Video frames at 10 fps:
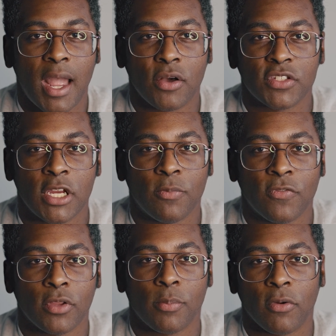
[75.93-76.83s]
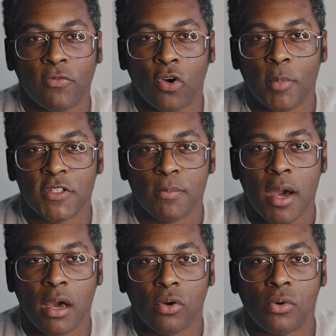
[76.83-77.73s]
I'll say for the performance
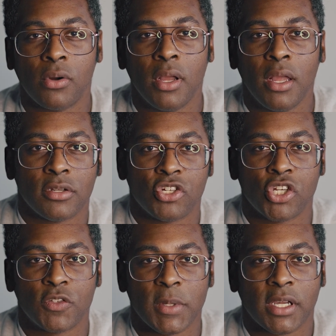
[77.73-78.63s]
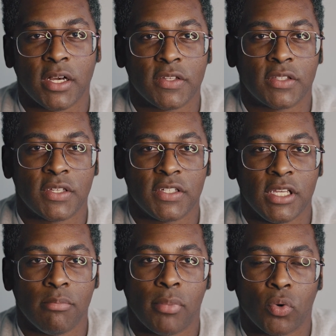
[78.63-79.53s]
model, just because the
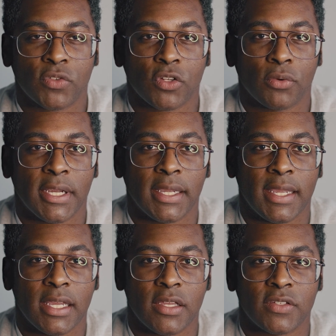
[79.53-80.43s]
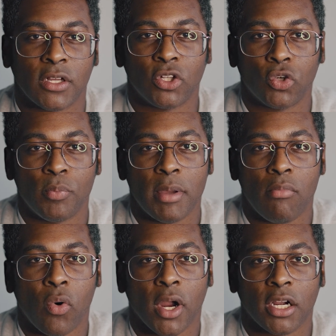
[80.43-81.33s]
seat bolstering is a little bit
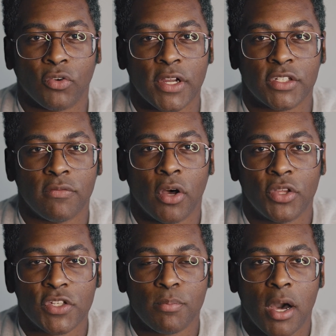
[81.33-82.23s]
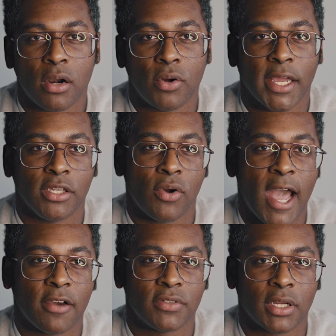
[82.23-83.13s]
more aggressive on this model and you'll
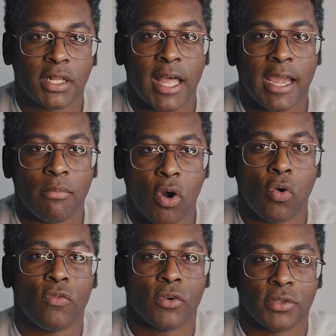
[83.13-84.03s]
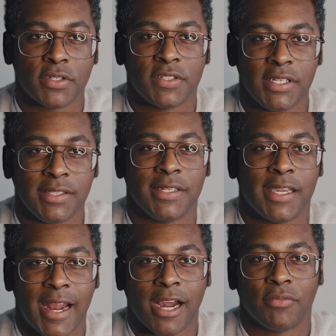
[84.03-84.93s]
have to climb over the seat to
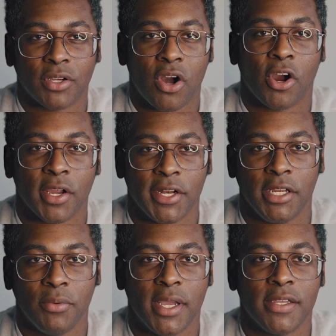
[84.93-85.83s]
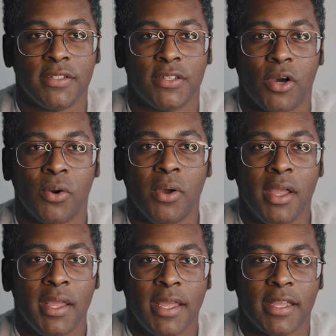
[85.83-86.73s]
get out of the car anyway. So
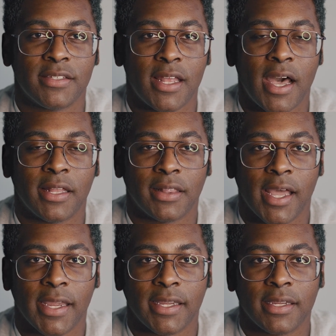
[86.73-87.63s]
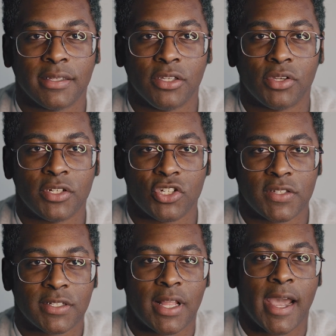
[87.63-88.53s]
it's not like you can
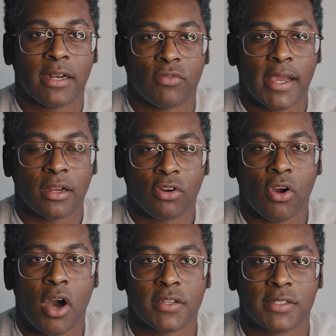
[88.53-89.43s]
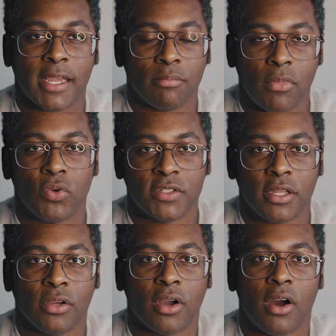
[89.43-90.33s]
just slide right across like most
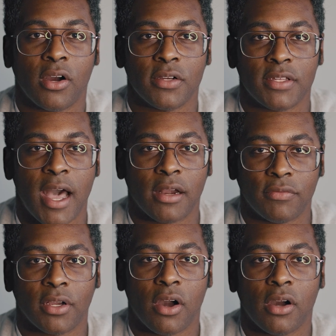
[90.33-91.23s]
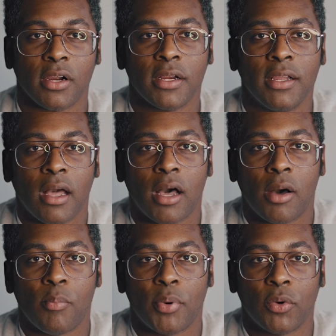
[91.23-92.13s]
other cars out of the car.
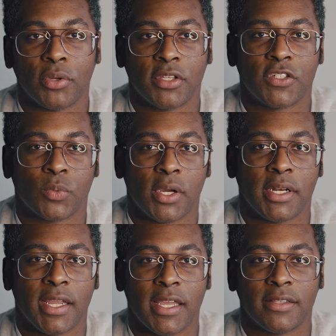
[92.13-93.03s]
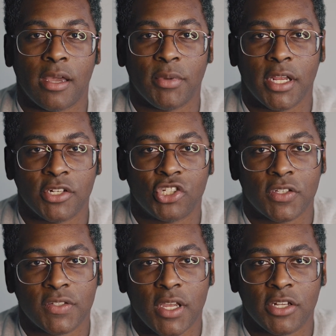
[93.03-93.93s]
But with this one, it's
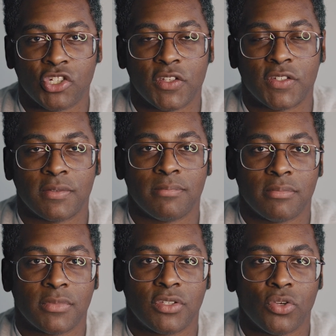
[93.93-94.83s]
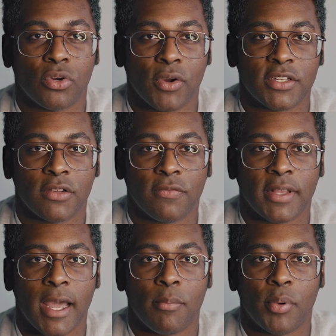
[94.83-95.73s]
just too aggressive for
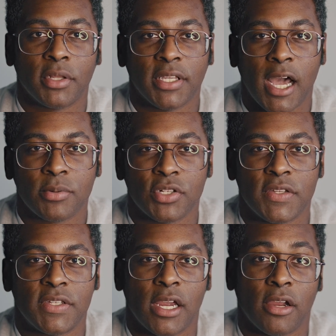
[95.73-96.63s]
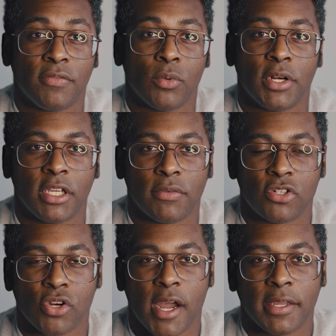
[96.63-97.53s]
that. But the option is there if you want to give it
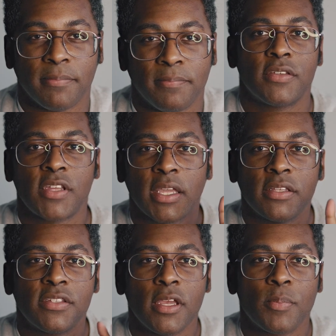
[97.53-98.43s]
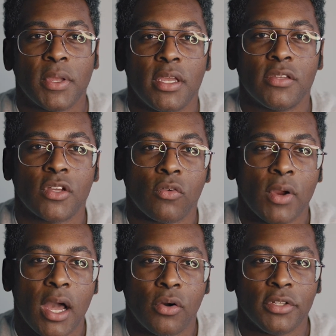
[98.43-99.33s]
a try. Second tip is
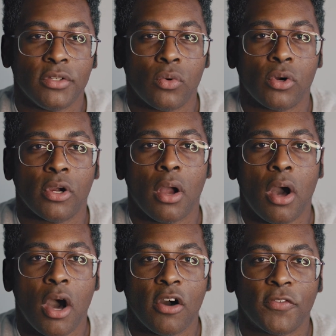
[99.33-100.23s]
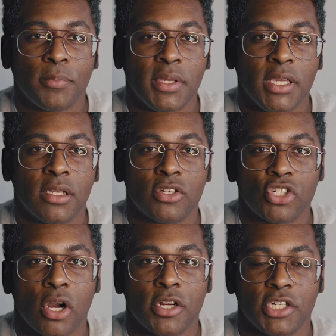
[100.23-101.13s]
around your off-peak
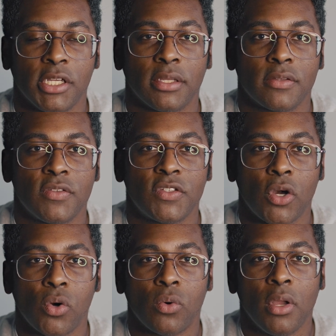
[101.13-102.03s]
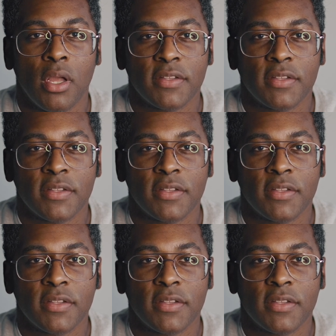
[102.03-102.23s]
charging. So